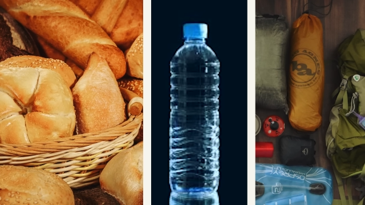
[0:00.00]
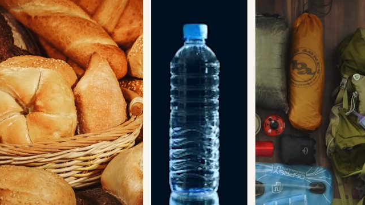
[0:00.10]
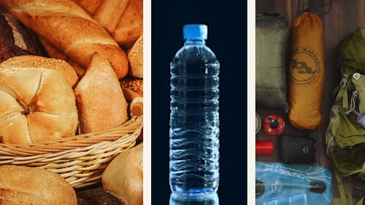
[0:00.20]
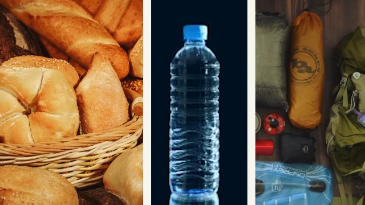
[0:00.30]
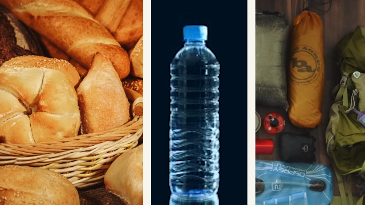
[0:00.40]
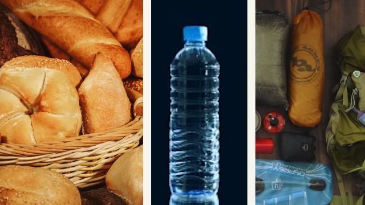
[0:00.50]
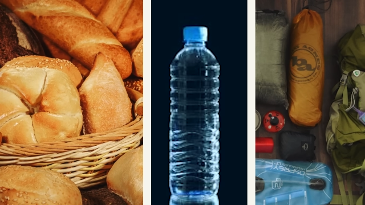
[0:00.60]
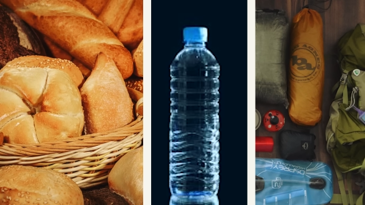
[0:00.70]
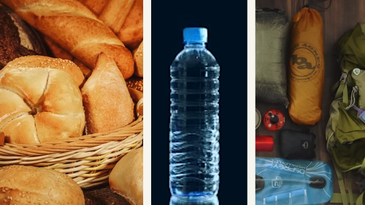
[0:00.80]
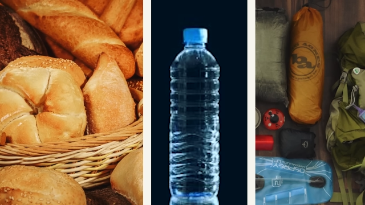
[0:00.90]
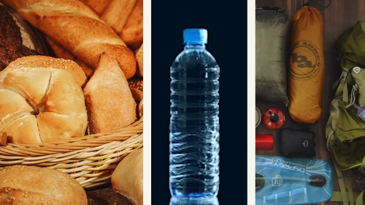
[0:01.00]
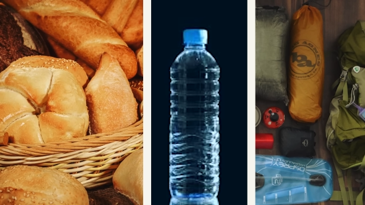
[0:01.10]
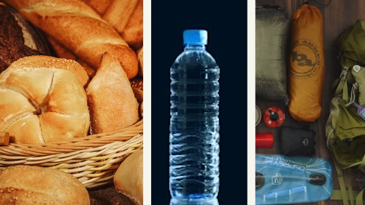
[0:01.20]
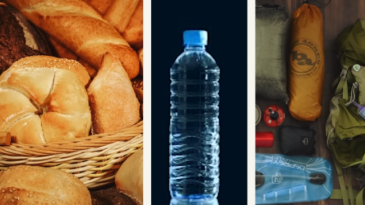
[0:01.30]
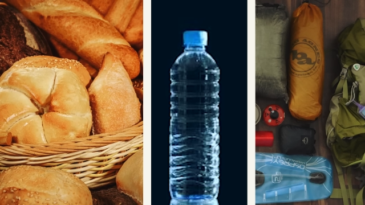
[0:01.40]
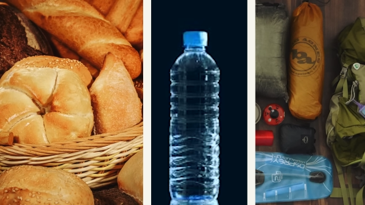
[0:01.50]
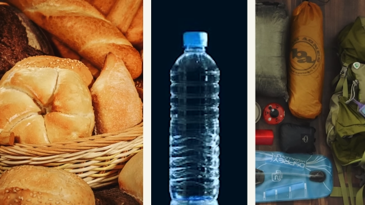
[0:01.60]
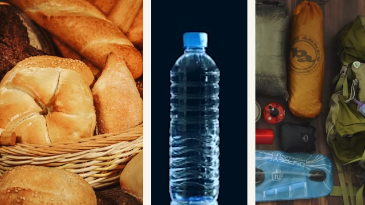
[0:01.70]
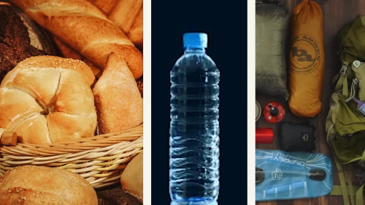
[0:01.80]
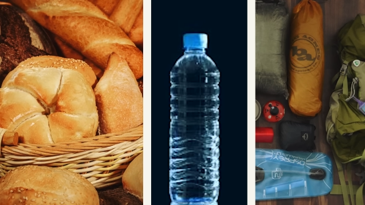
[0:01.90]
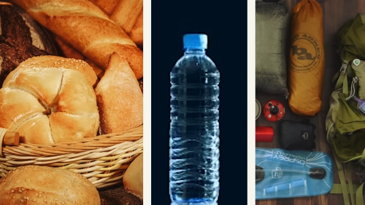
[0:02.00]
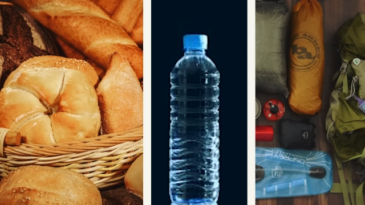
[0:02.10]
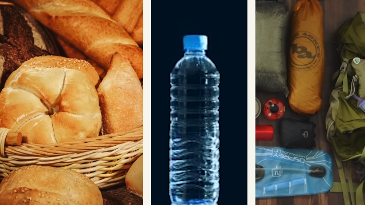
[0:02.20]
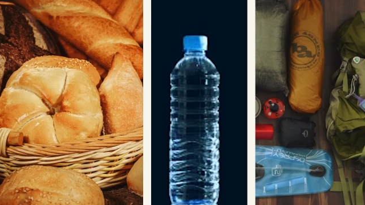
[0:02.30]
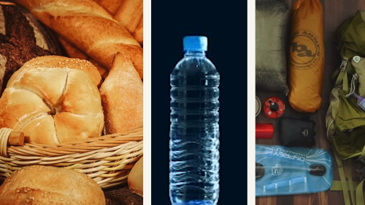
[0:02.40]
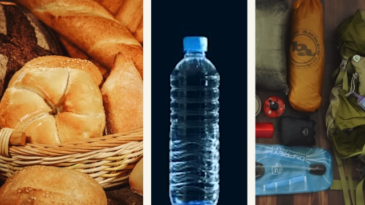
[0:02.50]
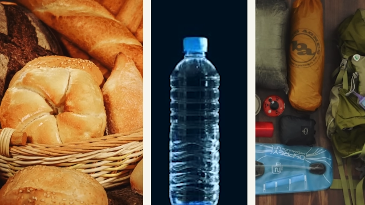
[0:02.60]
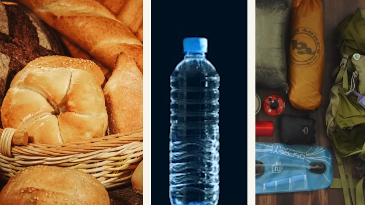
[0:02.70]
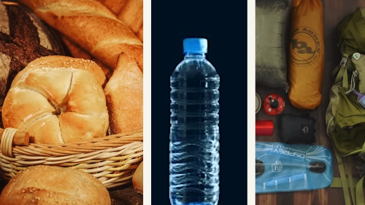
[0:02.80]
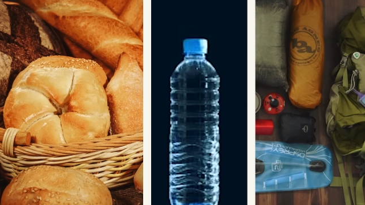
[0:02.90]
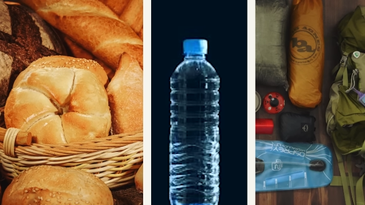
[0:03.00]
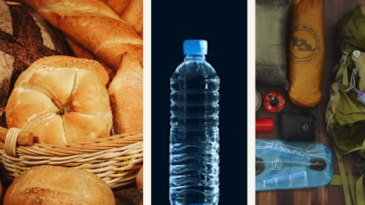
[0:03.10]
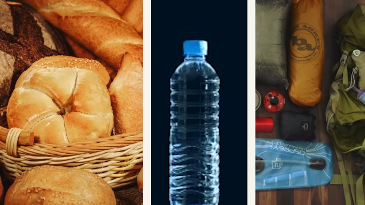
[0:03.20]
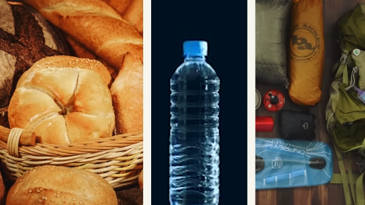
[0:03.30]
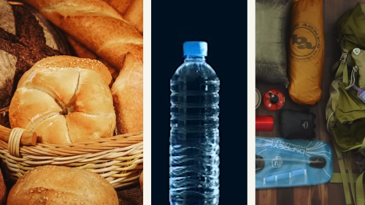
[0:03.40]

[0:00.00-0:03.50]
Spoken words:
No face is visible, so there are no lips to read.